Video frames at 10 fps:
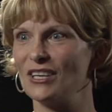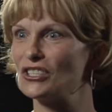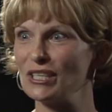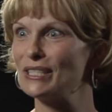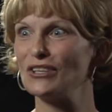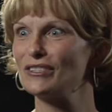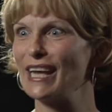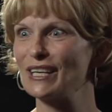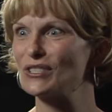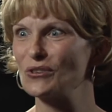She still
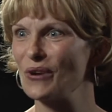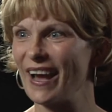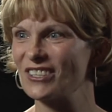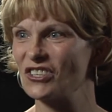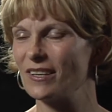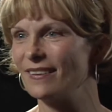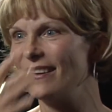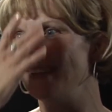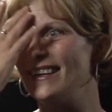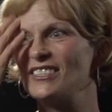takes
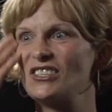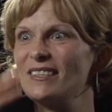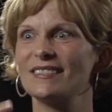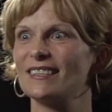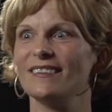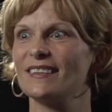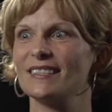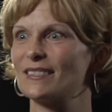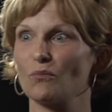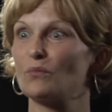direction. She
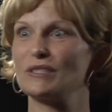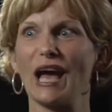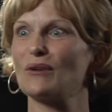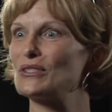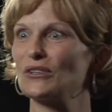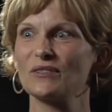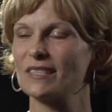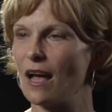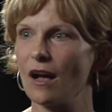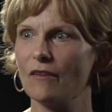still doubts
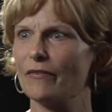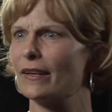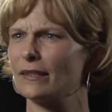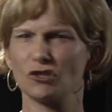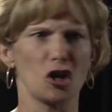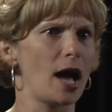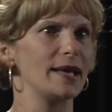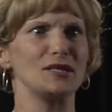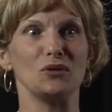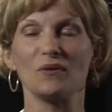herself and
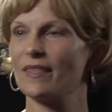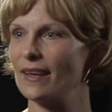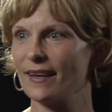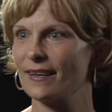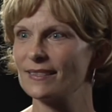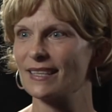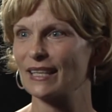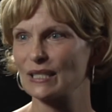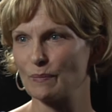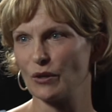tries new things and
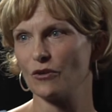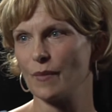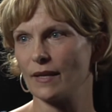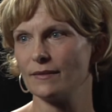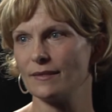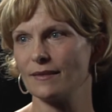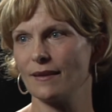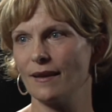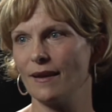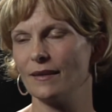experiments,
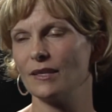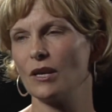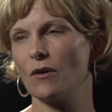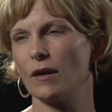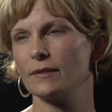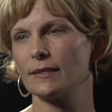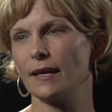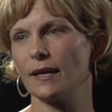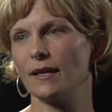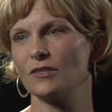you know, on
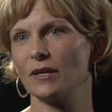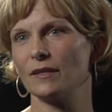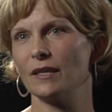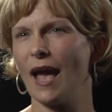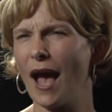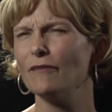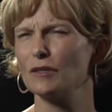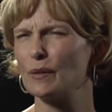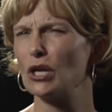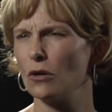stage. And you have
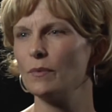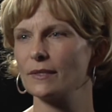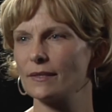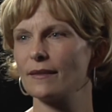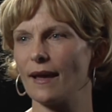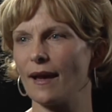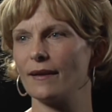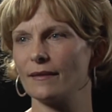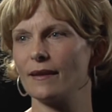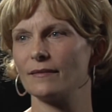to be open to
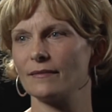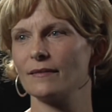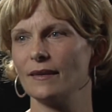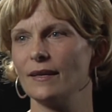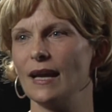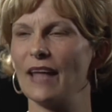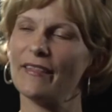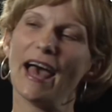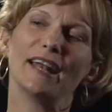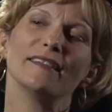that. And
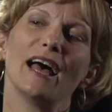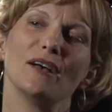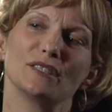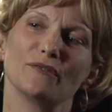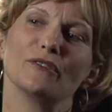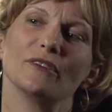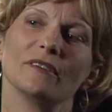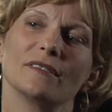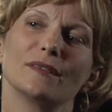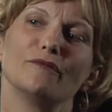that allows
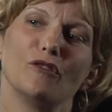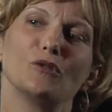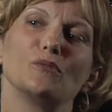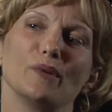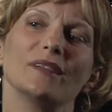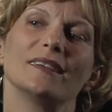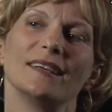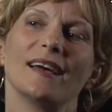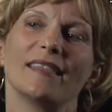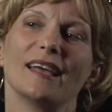for some
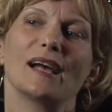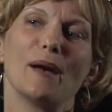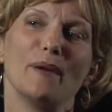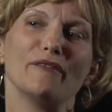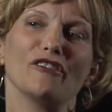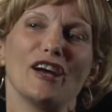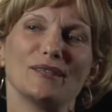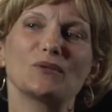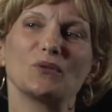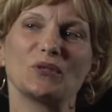vulnerability. I bet for high school